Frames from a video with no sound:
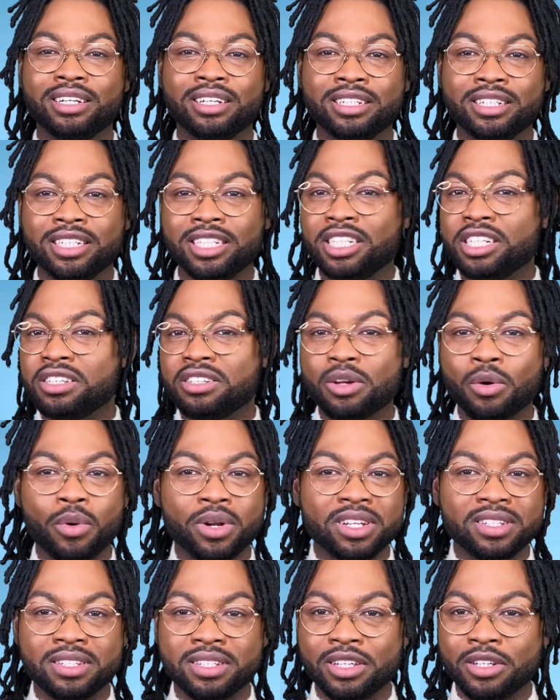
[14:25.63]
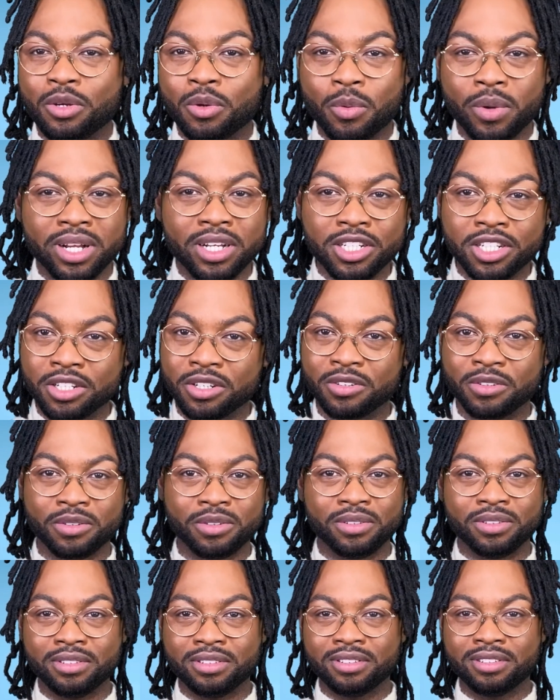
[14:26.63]
she just don't want to see you win,
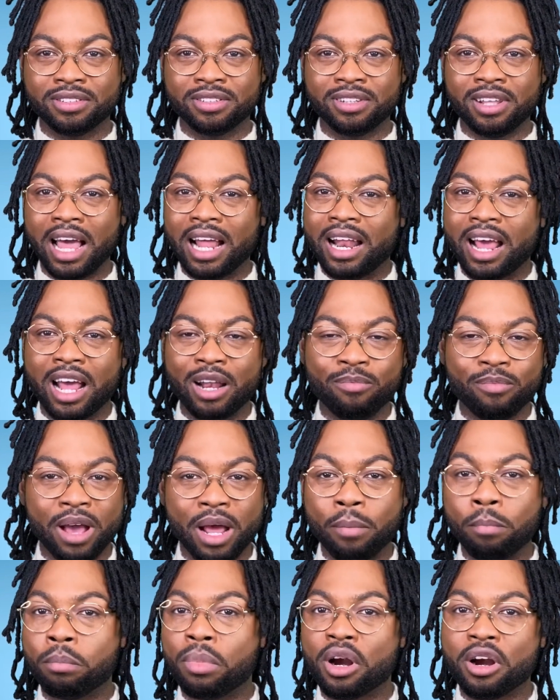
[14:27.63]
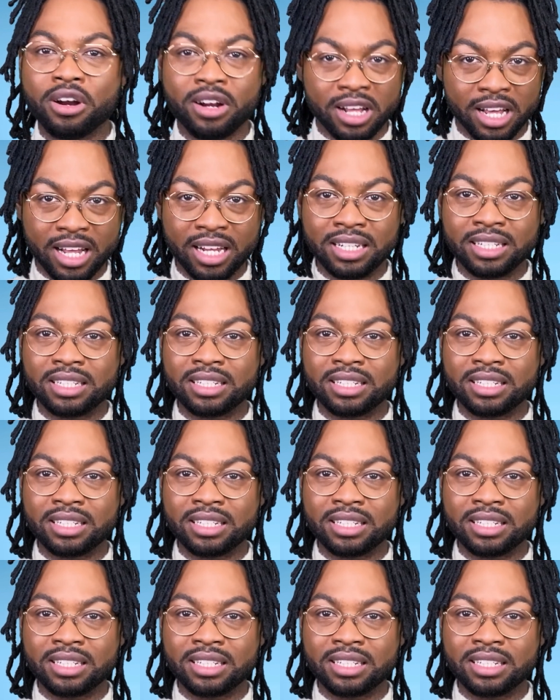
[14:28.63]
June. That headband, burn it.